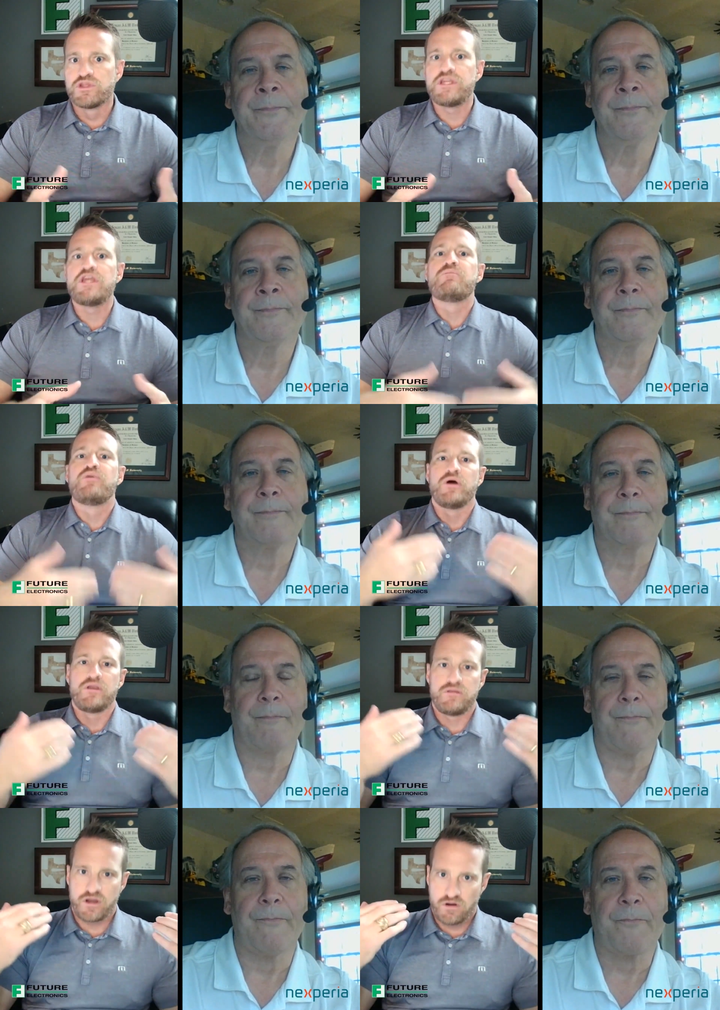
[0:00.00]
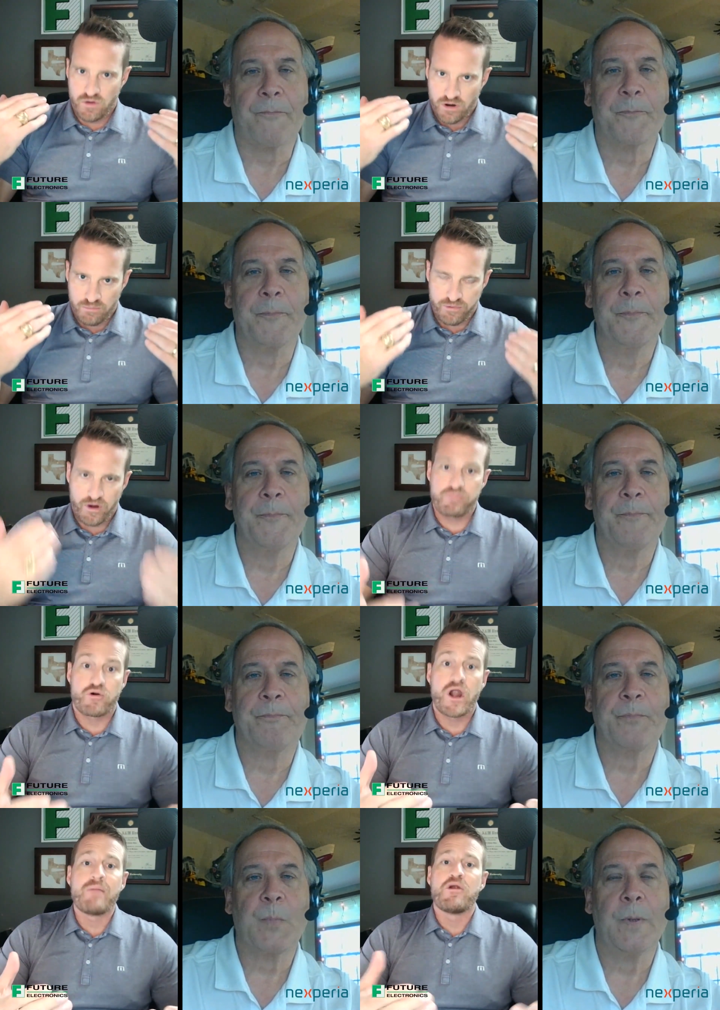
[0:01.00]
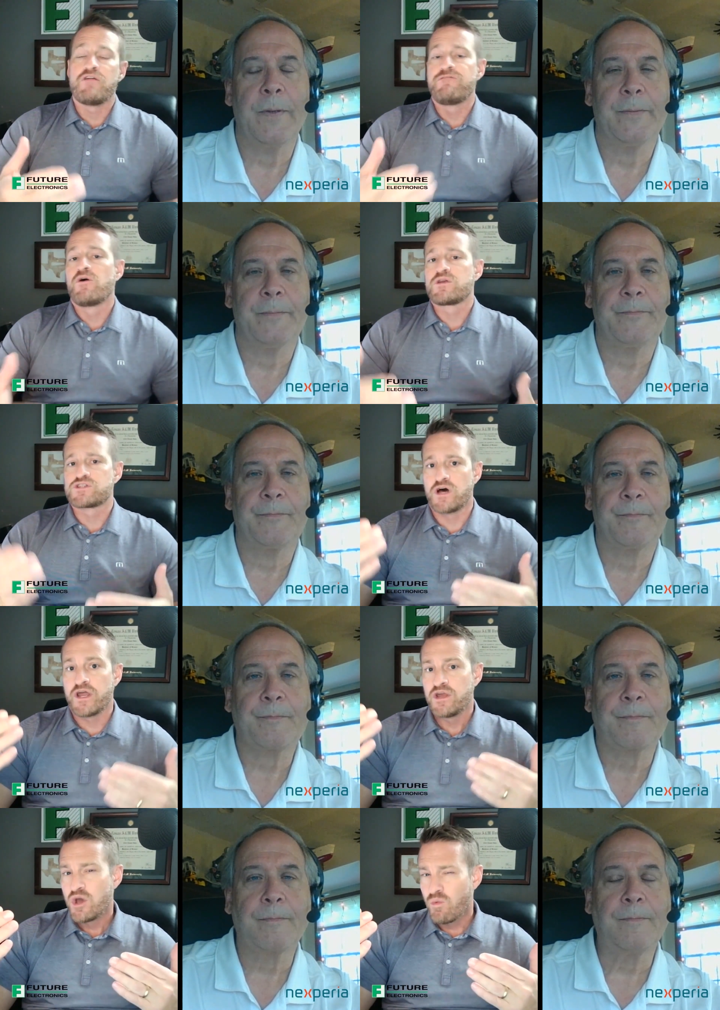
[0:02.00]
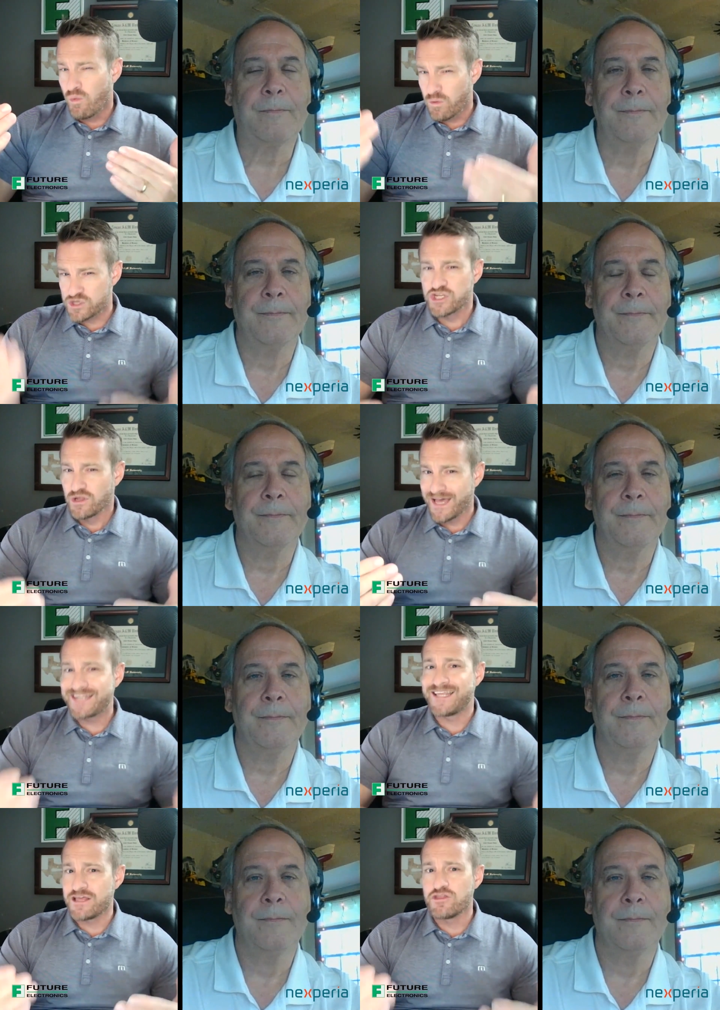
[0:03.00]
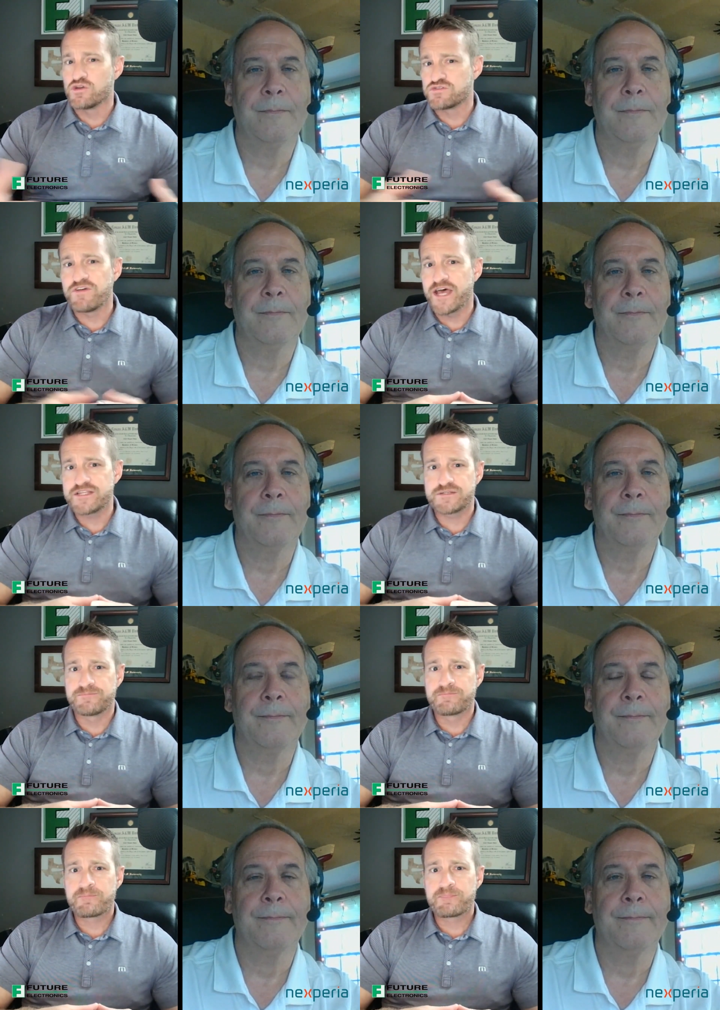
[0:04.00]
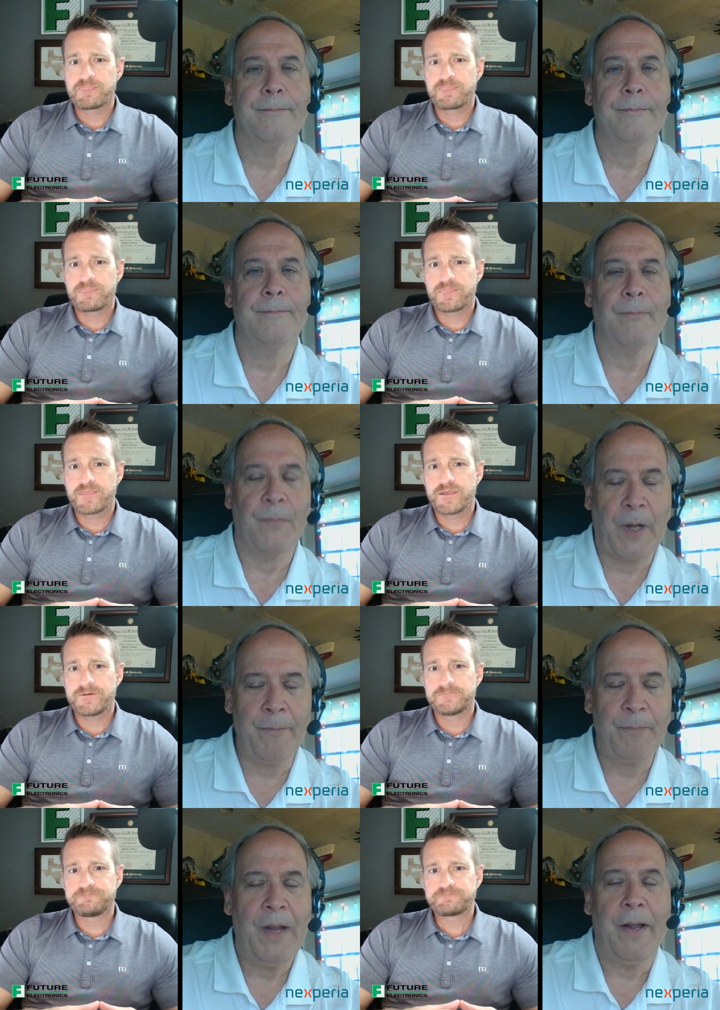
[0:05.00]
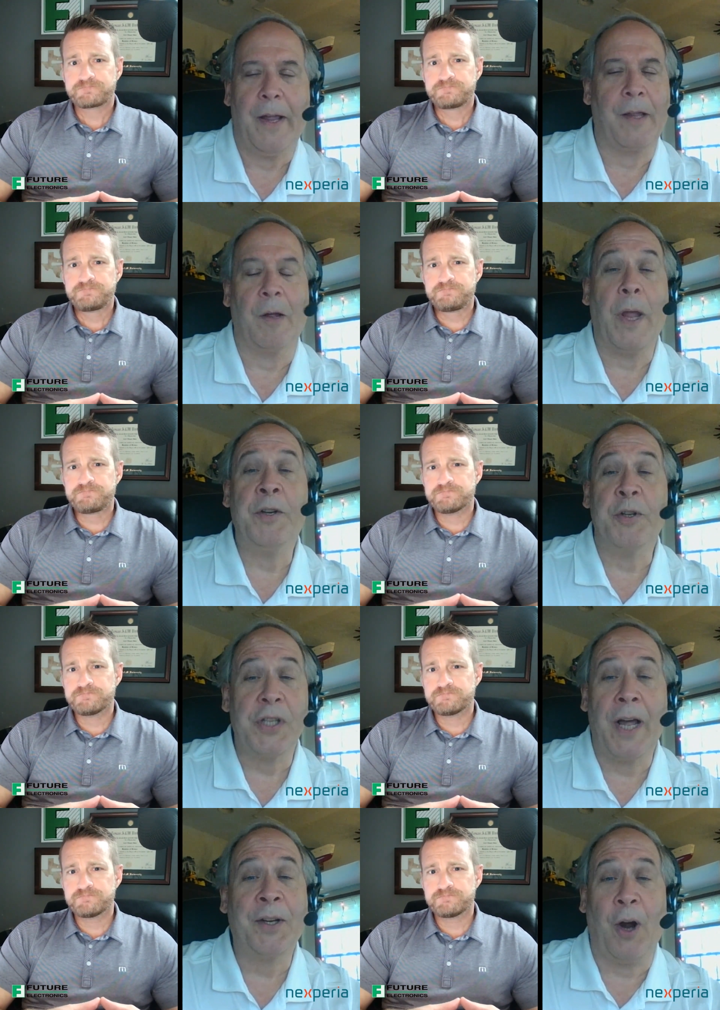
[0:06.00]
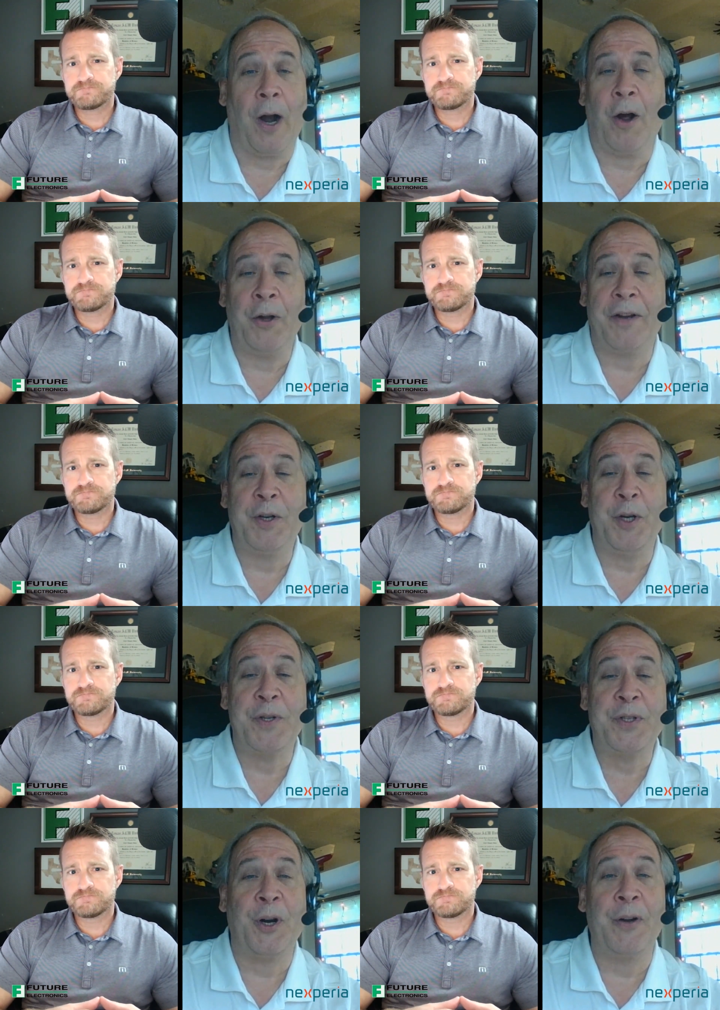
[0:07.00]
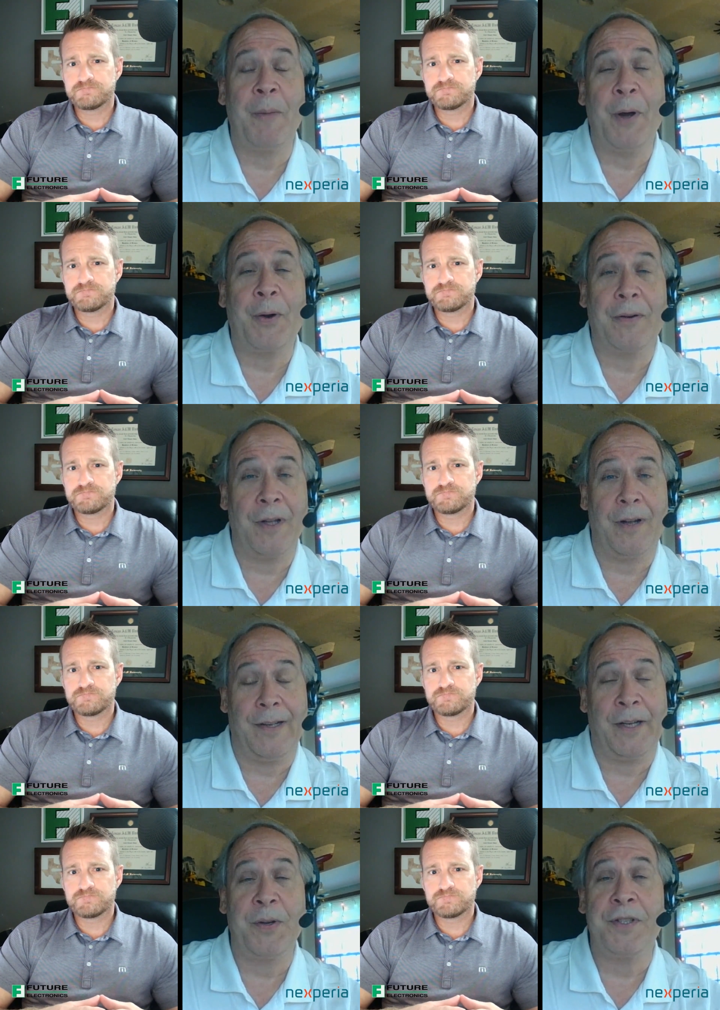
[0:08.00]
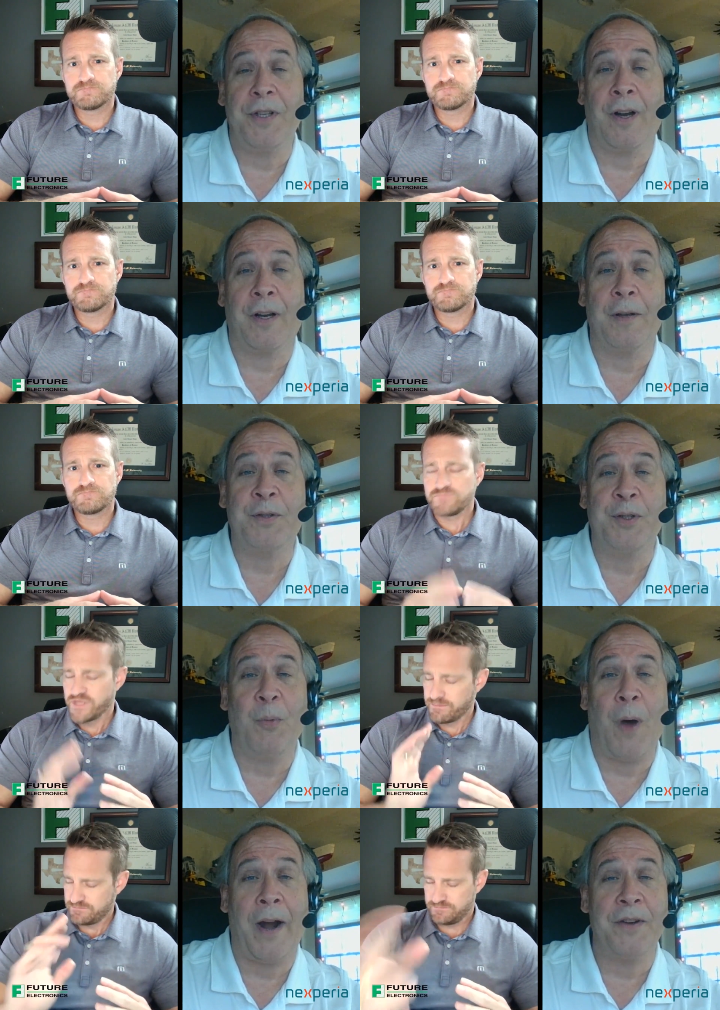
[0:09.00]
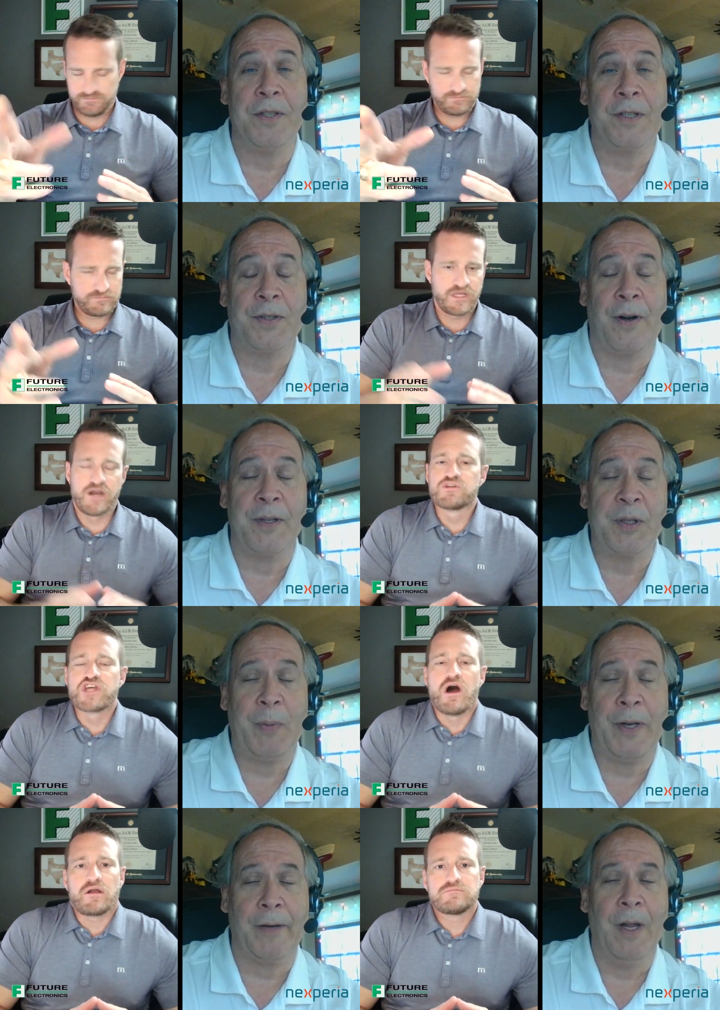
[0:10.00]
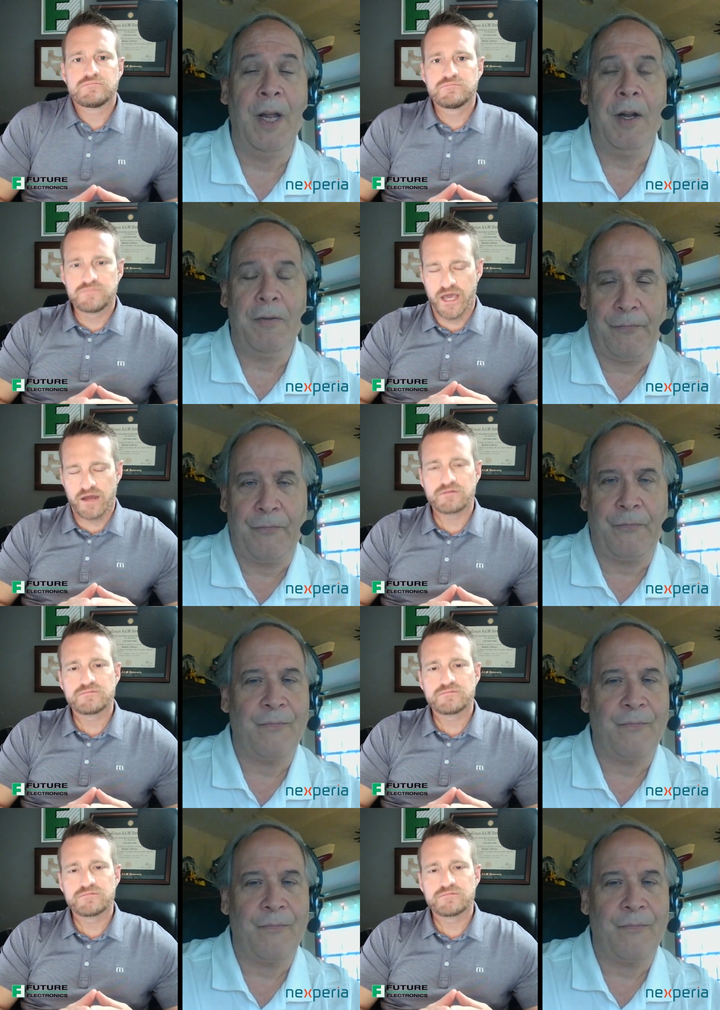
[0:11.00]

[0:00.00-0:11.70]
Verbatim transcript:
Speaker 1: really need to put, you know, our, our primary focus on when we're selecting those FETs?
Speaker 2: Okay. In your slot car, all you had to do was turn the motor, the electricity onto those two yep. wires, and it started yeah, it was spinning. Gone. Yeah.